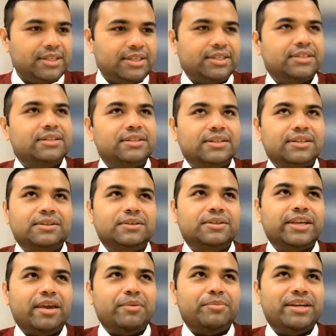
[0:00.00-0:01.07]
And
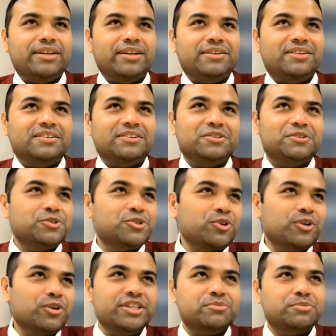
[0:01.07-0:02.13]
came in and
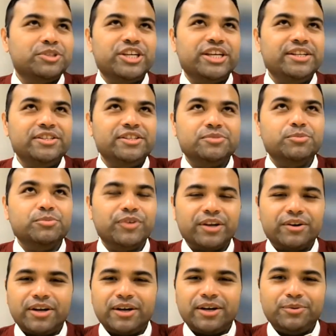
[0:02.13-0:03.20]
saw these machines
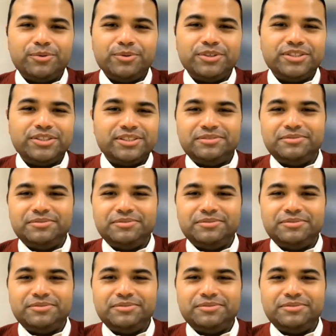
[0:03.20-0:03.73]
moving around.